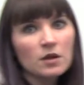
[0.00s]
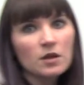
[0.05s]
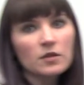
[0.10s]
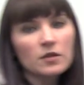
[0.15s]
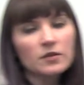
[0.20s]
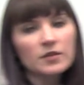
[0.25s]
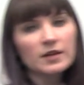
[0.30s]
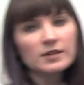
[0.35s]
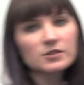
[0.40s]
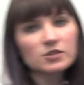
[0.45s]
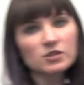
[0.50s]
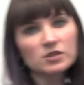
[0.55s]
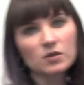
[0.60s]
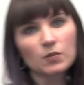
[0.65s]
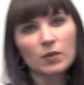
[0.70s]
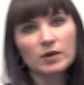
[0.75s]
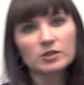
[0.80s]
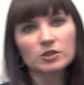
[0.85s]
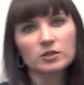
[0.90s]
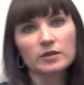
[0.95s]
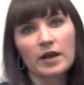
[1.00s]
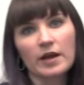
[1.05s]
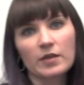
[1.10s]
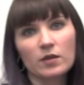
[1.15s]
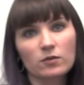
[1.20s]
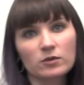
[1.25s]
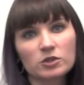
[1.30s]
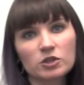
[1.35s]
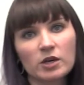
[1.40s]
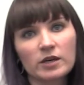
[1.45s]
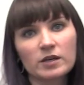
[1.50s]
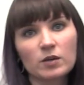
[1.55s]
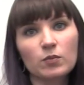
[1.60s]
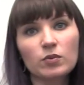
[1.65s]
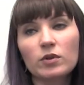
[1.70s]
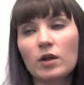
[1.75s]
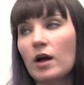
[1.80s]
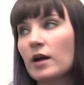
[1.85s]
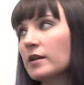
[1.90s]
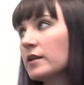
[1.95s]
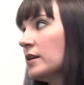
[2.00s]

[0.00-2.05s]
So that's just the budget line that we're trying to plot